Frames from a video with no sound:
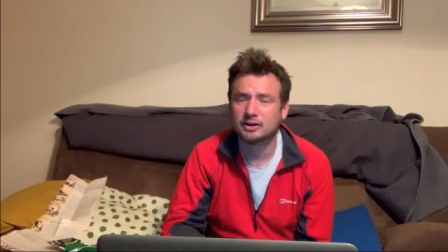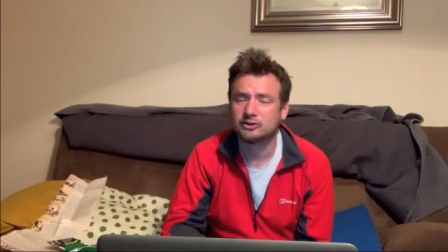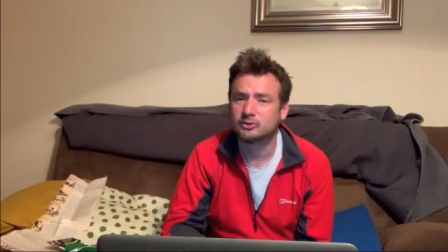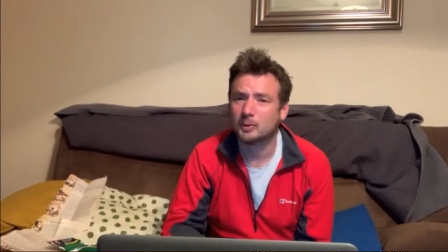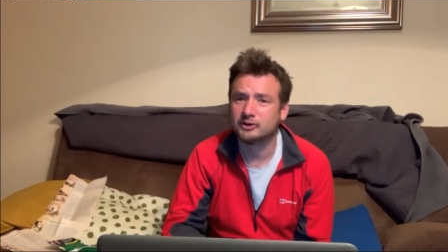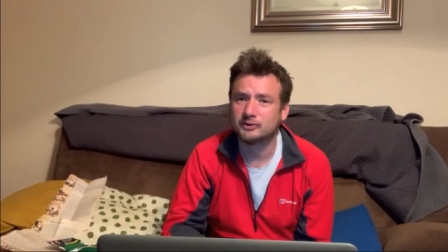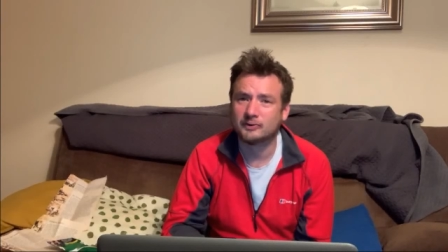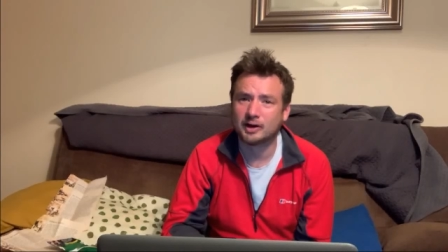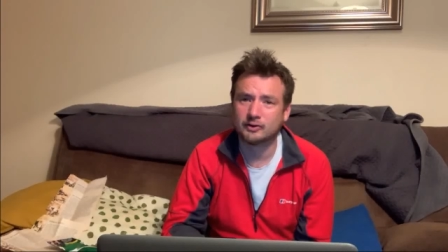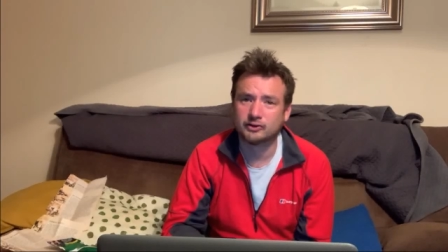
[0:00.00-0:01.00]
twenty
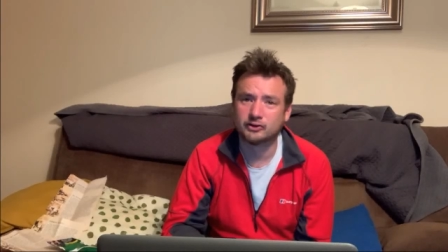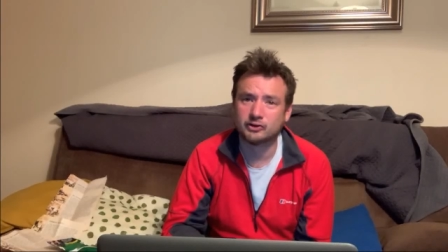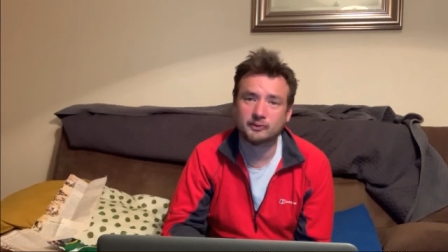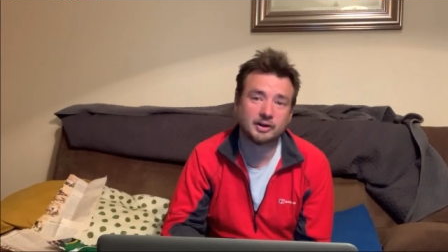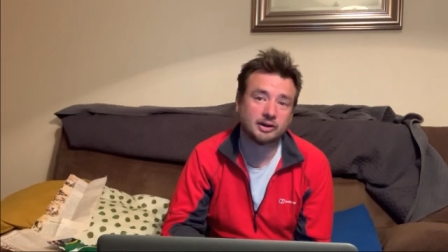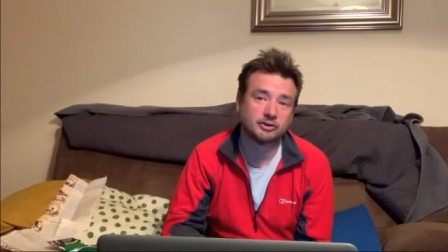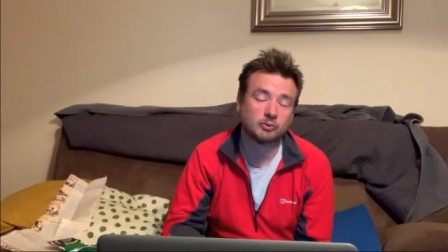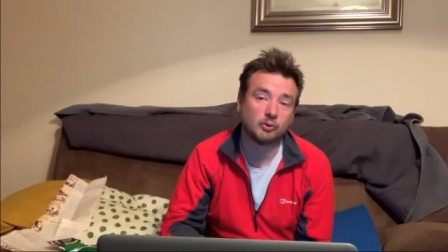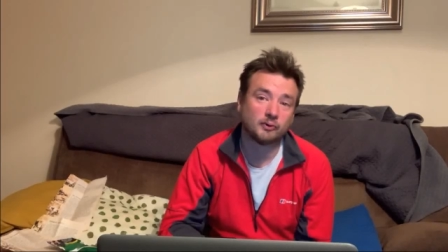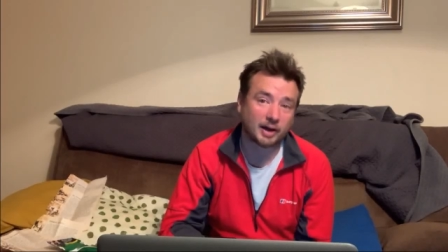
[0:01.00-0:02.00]
thousand civilians
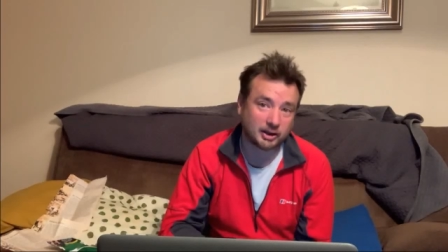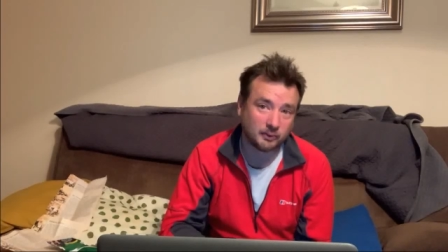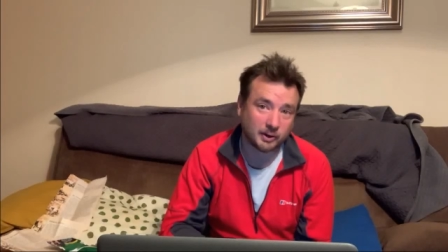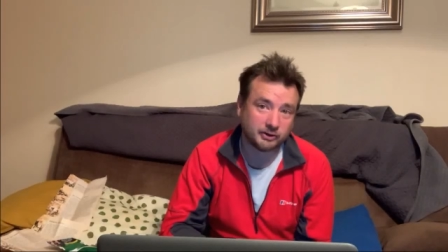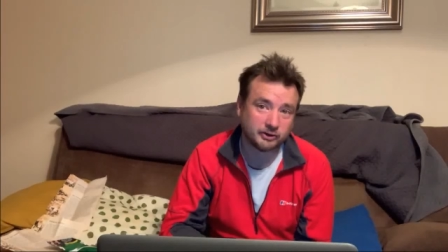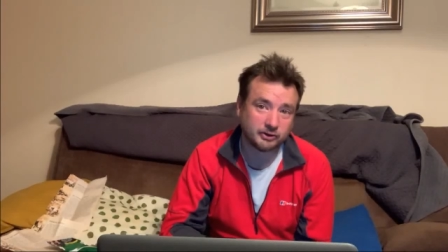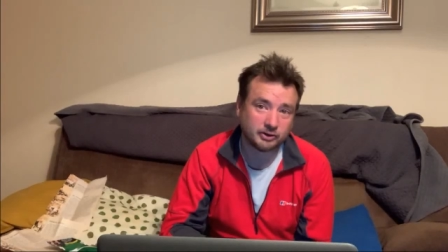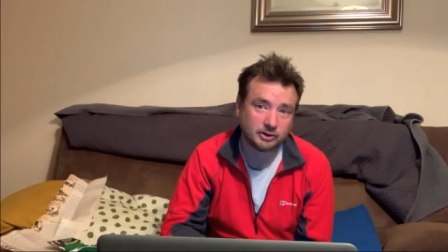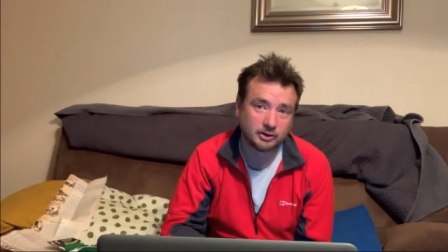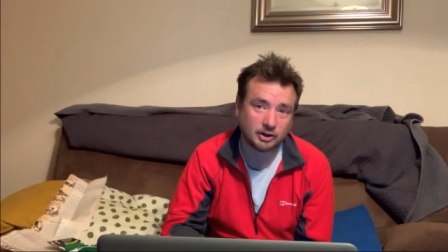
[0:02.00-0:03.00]
were evacuated
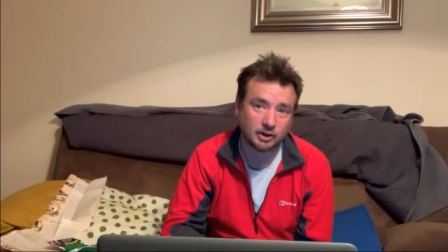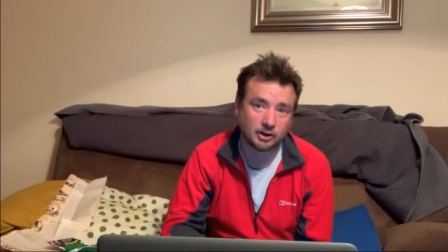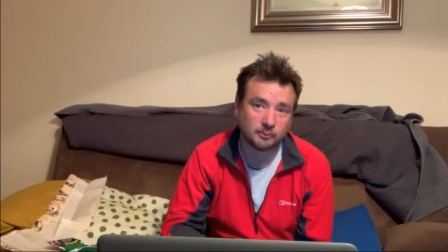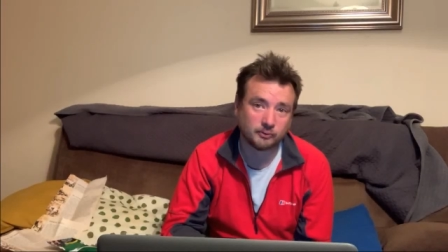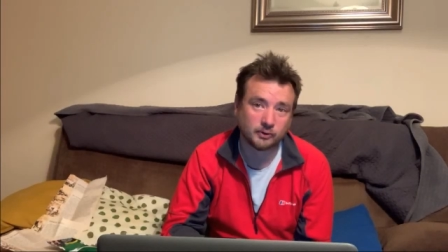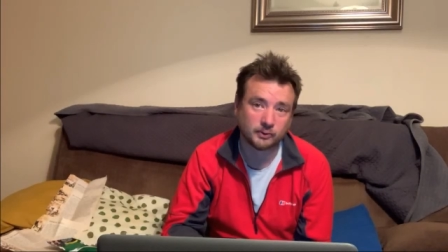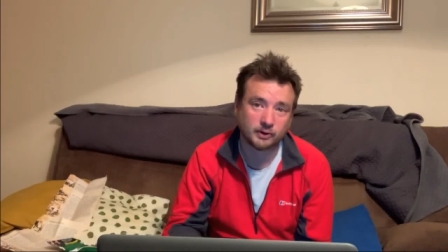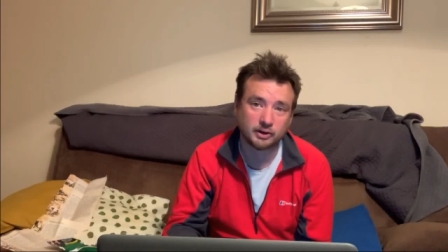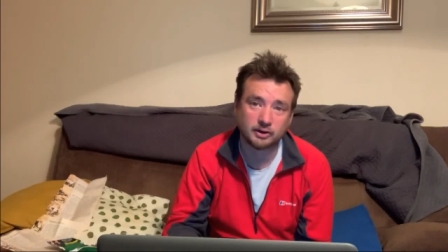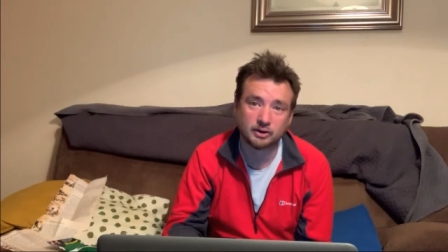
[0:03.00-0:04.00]
um, from
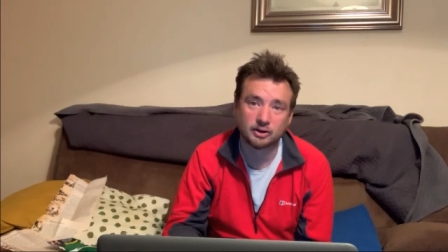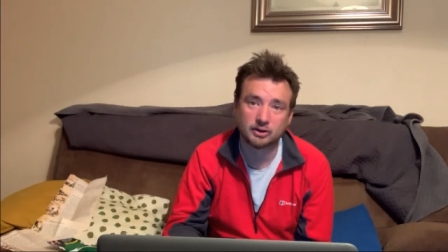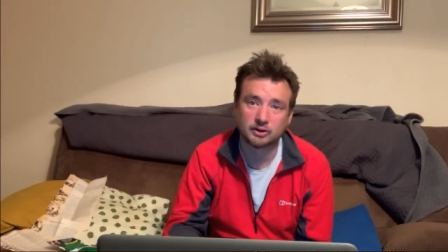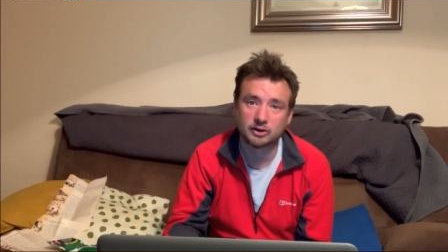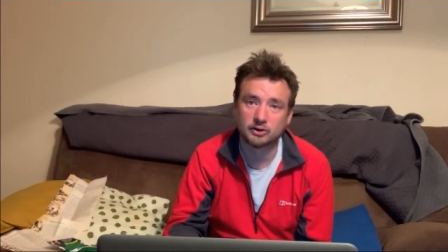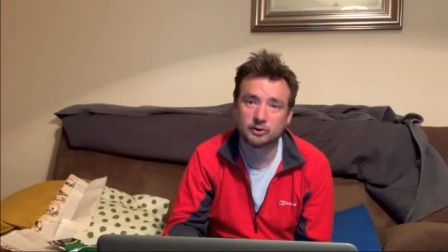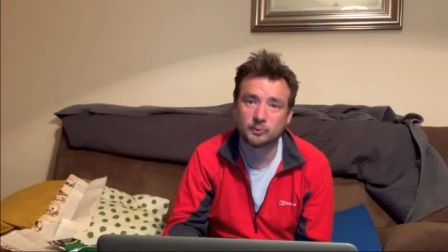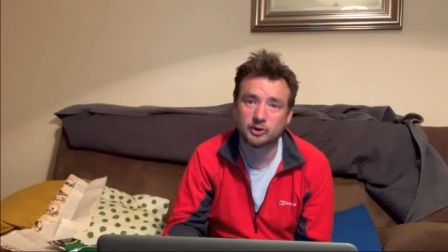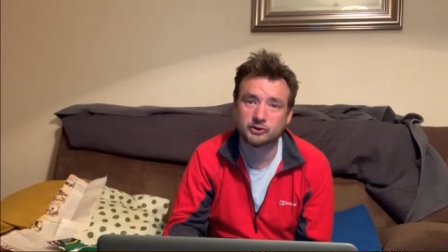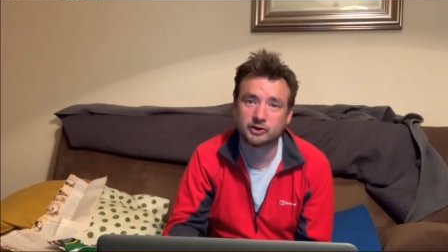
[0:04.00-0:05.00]
the, the, you know, the
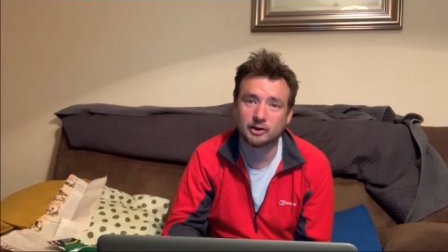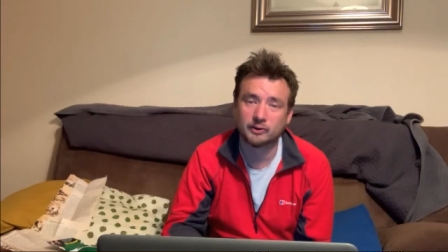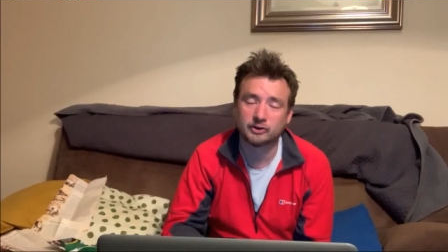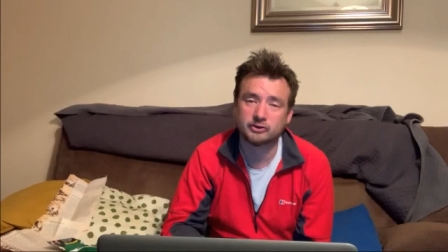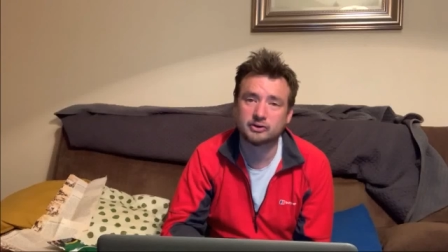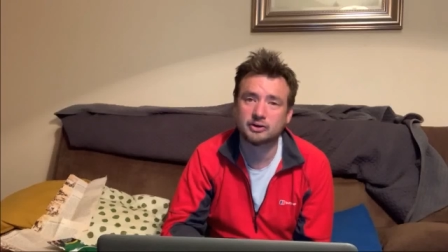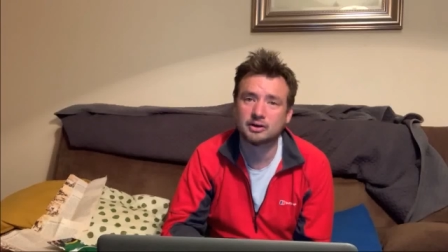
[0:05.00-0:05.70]
worst areas,